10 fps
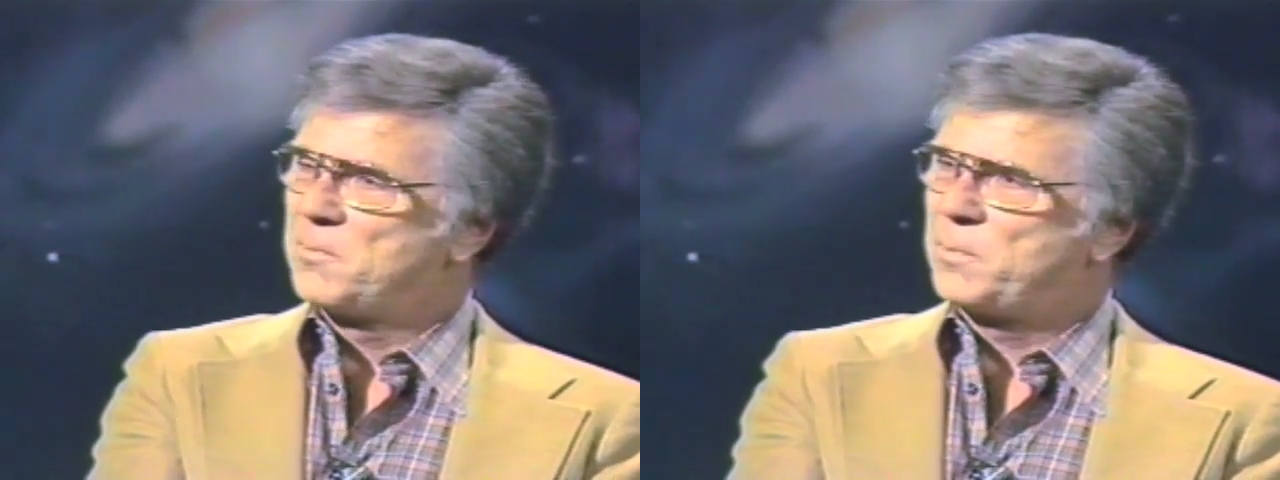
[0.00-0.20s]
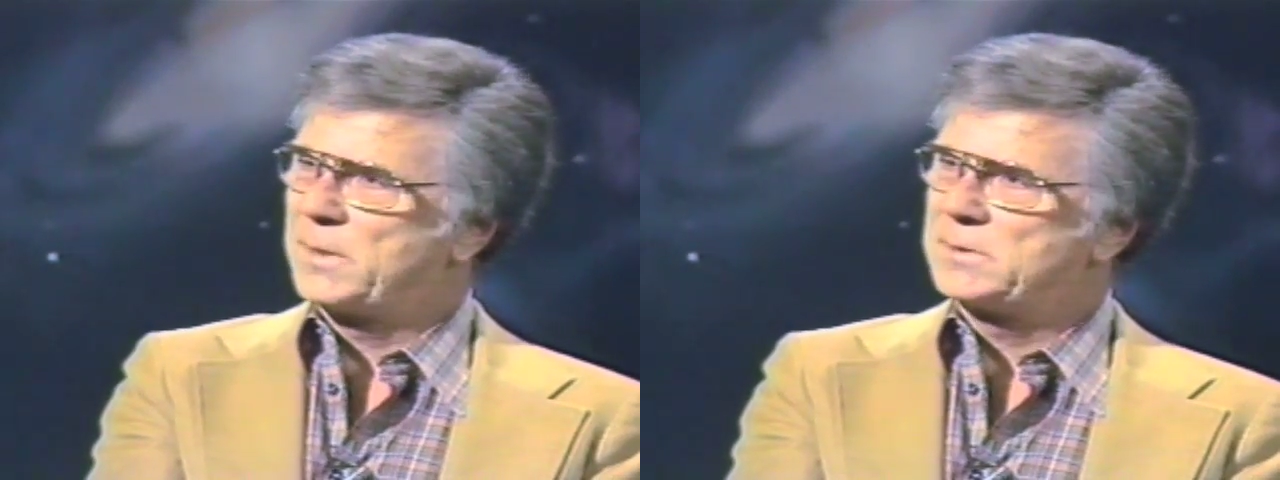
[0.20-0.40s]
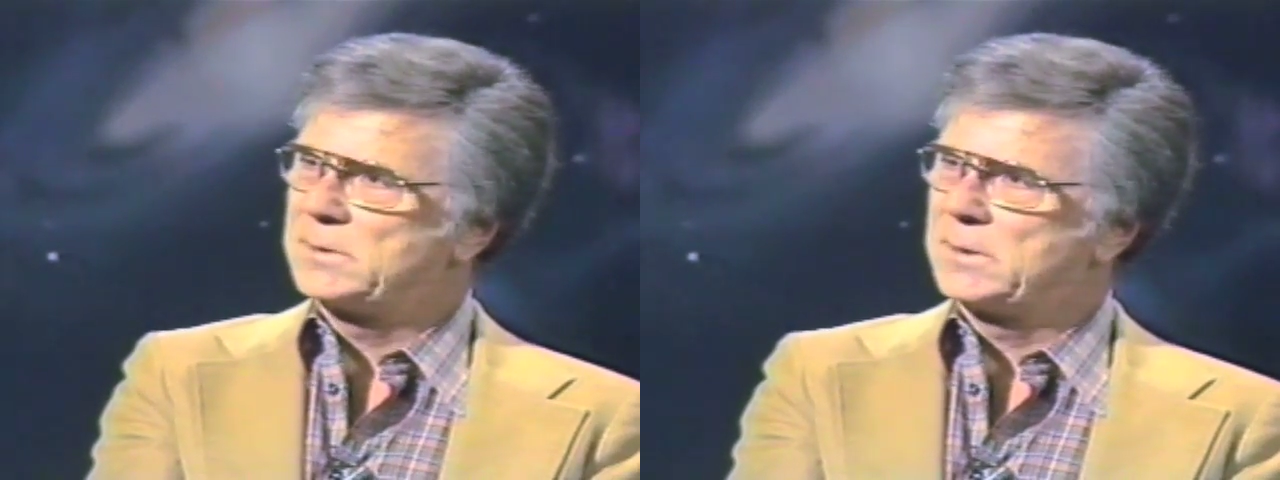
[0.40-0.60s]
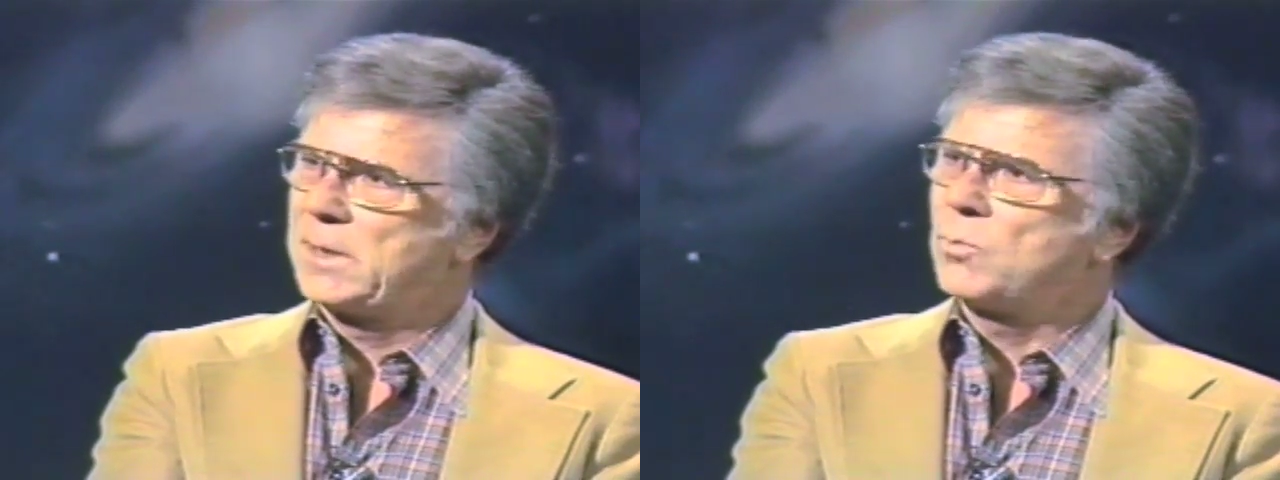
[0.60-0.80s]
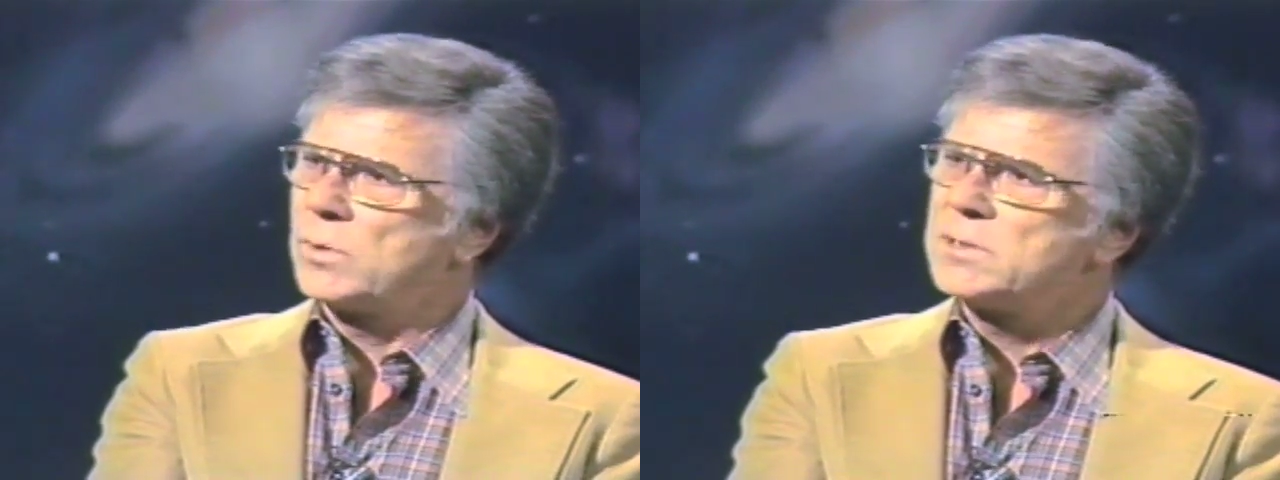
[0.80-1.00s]
But
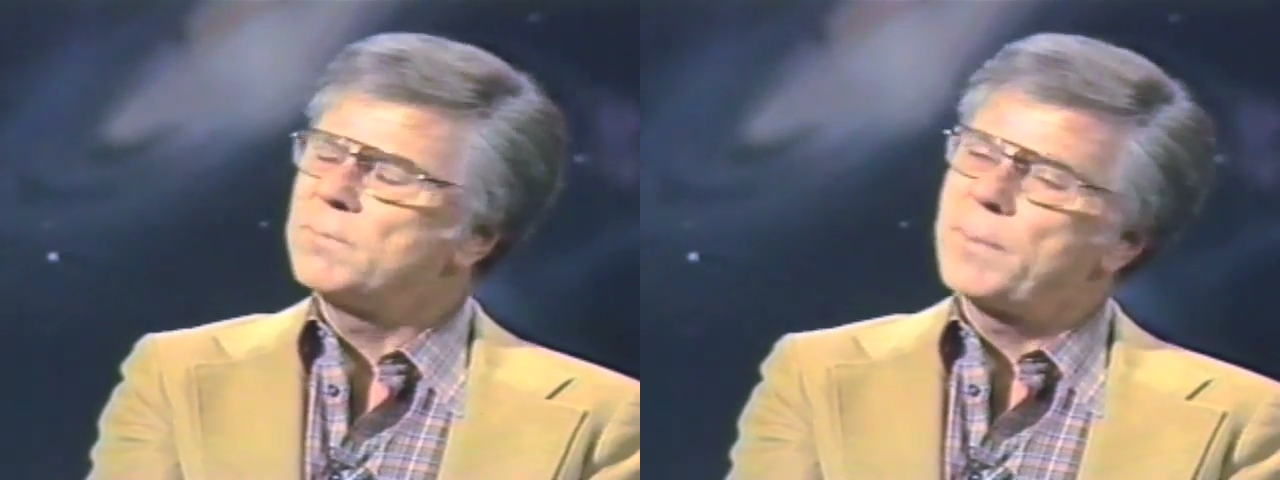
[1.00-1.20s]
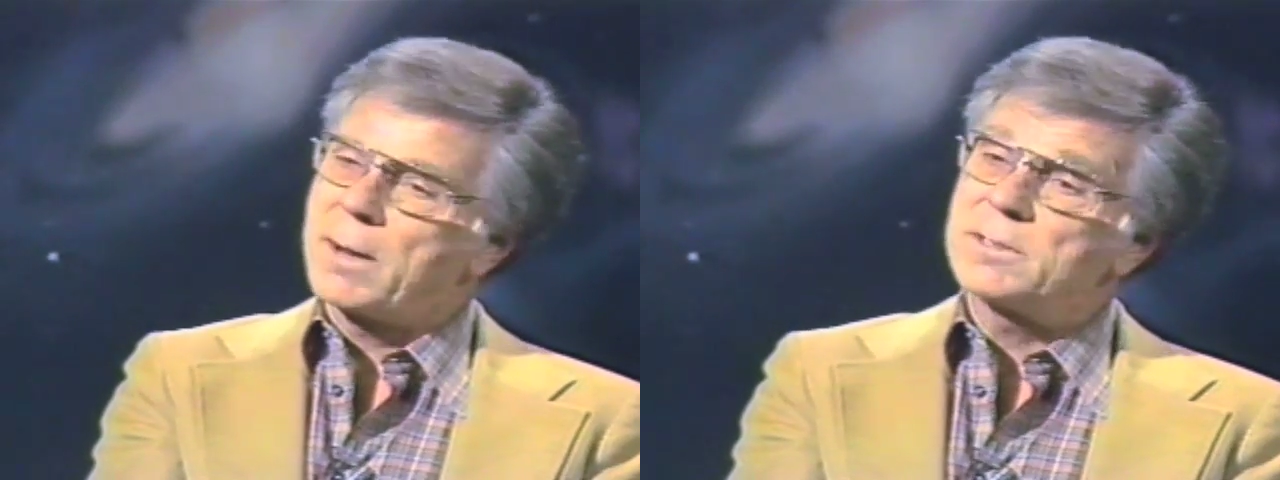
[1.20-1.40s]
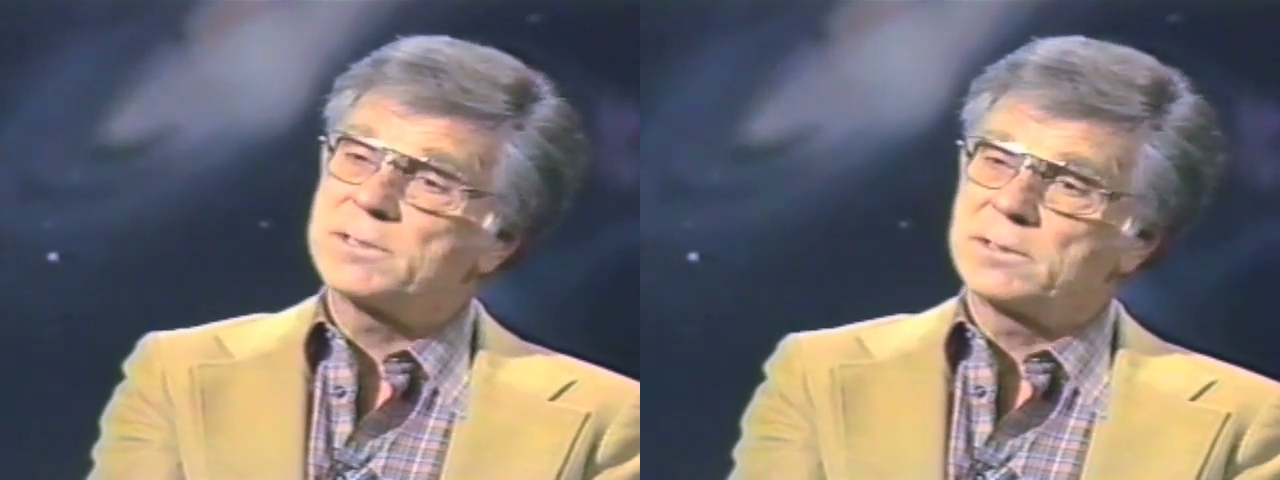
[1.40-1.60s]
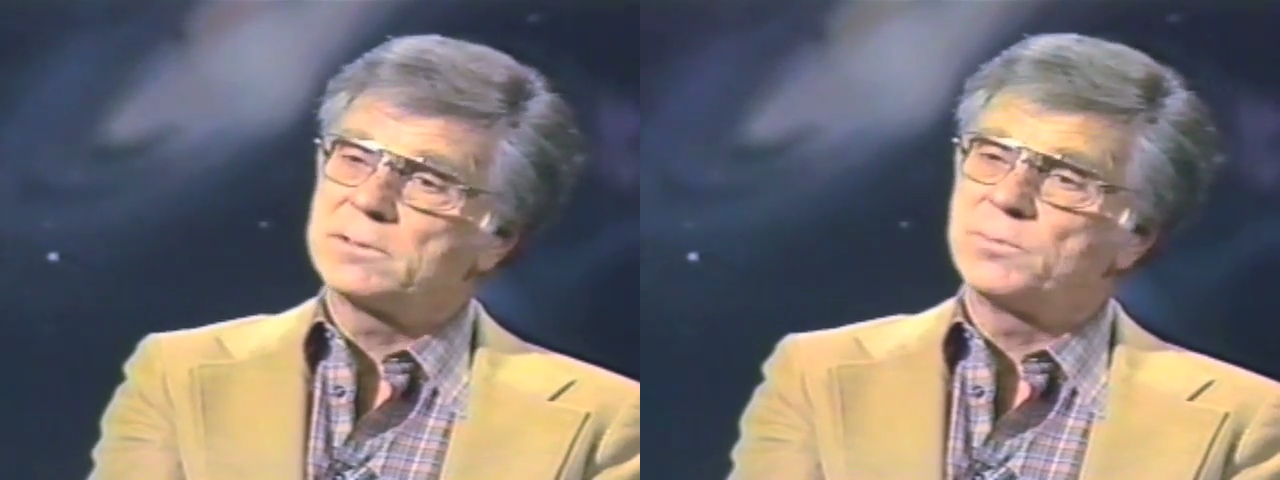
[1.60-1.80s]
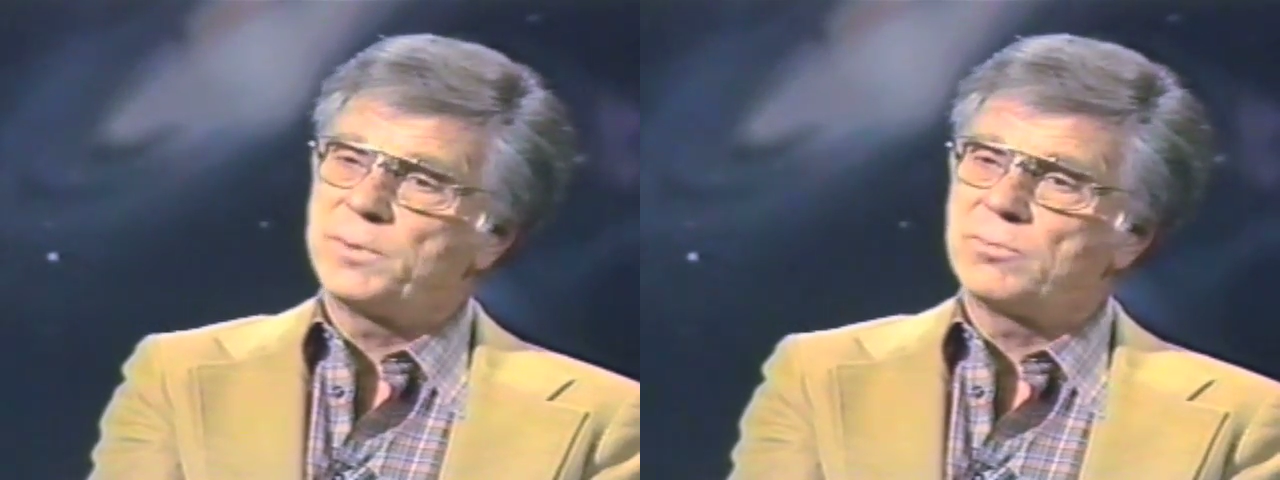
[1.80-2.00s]
it was embarrassing
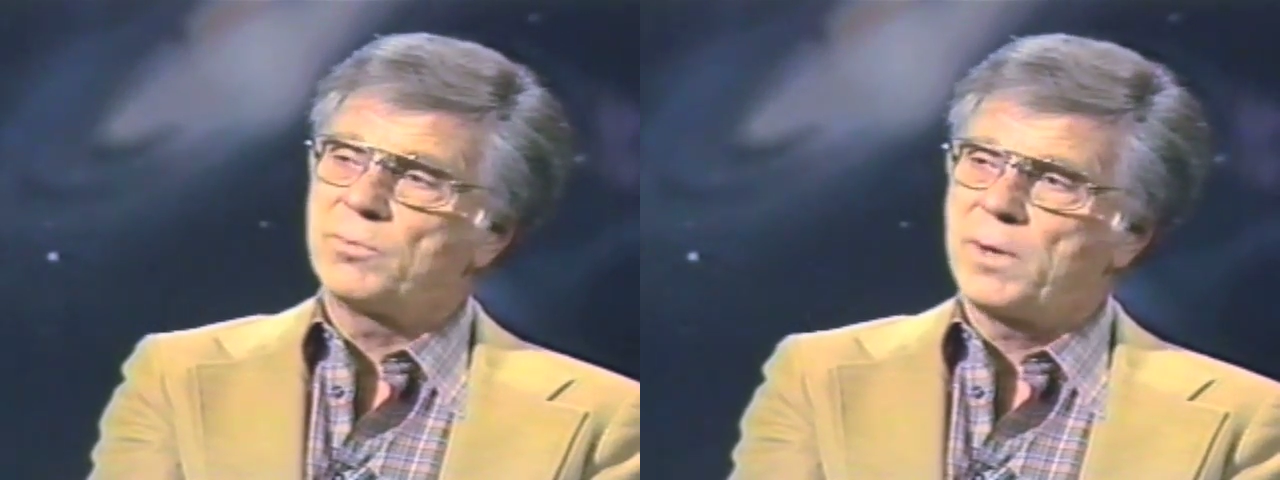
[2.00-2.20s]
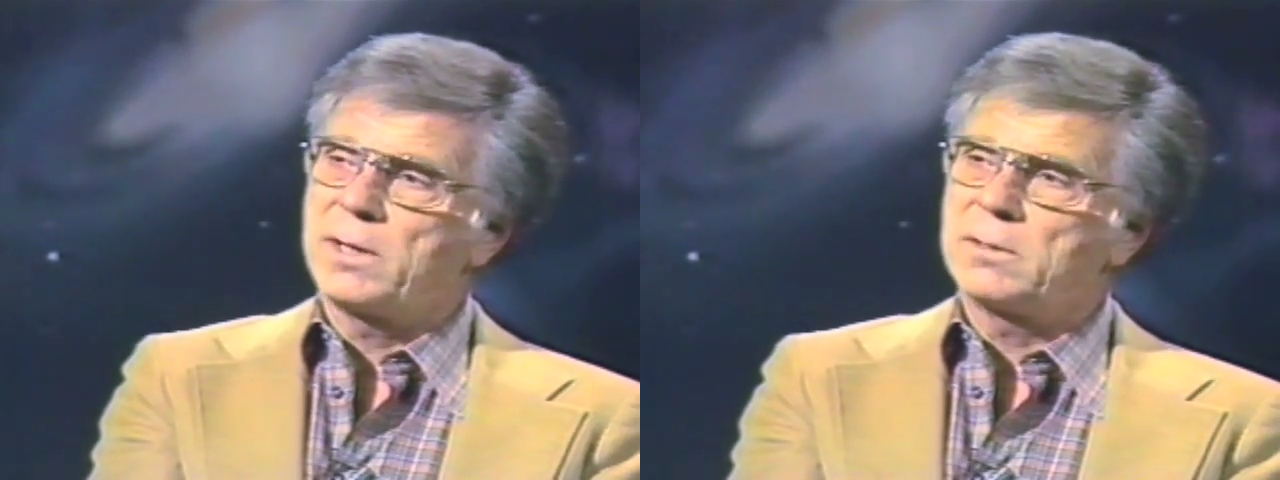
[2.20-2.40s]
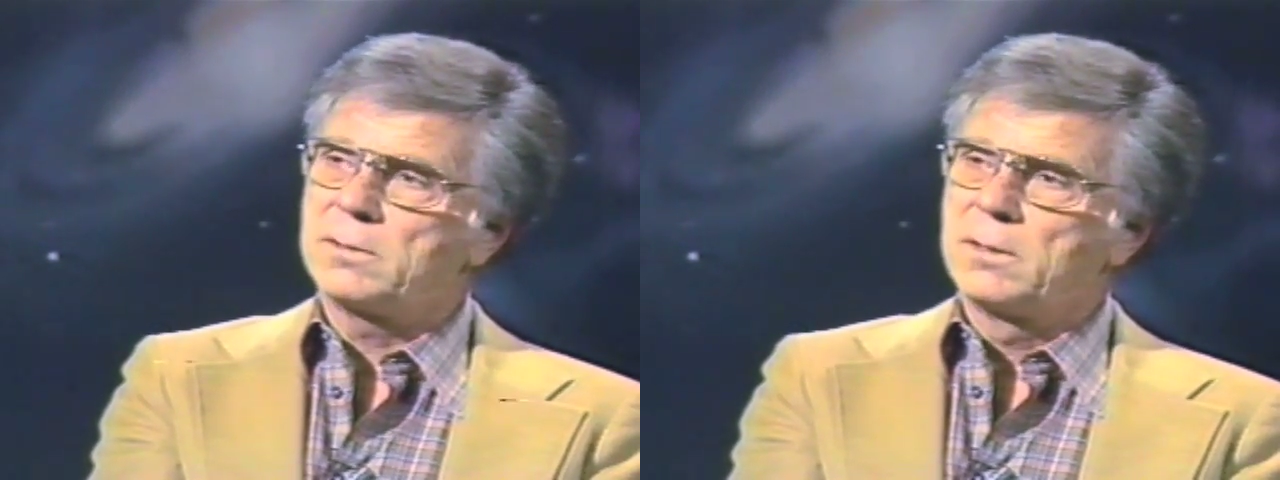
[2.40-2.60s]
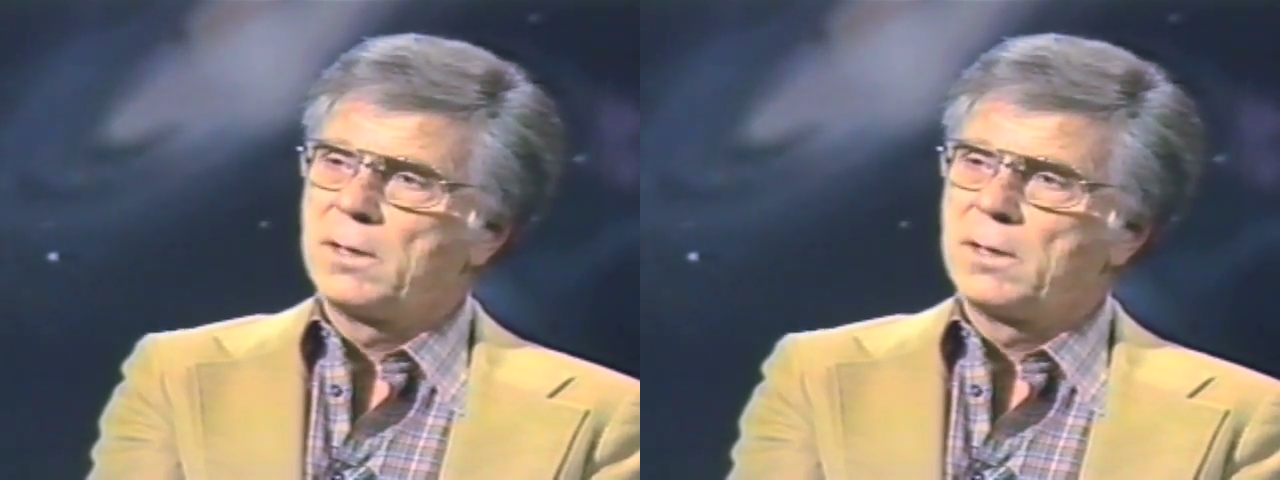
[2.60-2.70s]
to be reminded